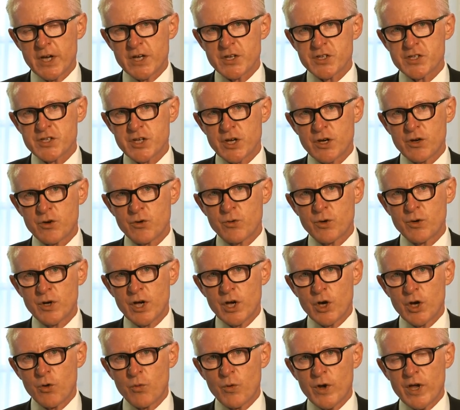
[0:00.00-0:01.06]
So
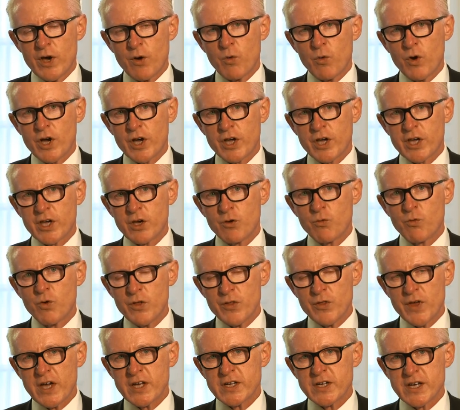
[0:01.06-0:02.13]
we are working
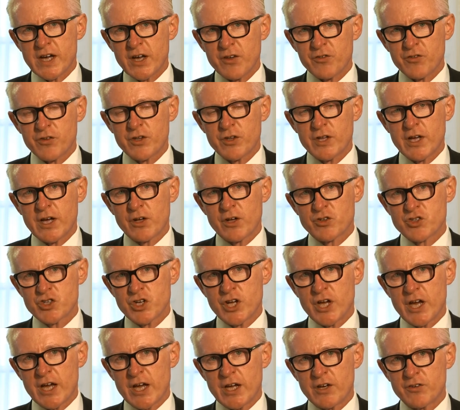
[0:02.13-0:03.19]
with ADAS and the
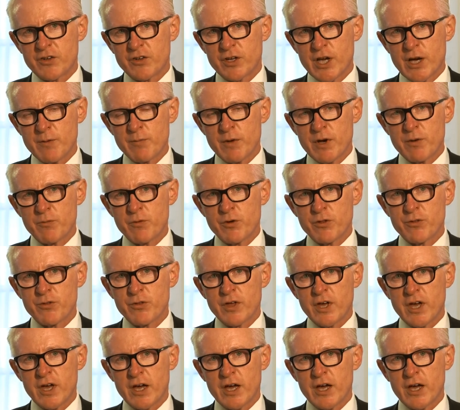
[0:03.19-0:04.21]
LGA to come up with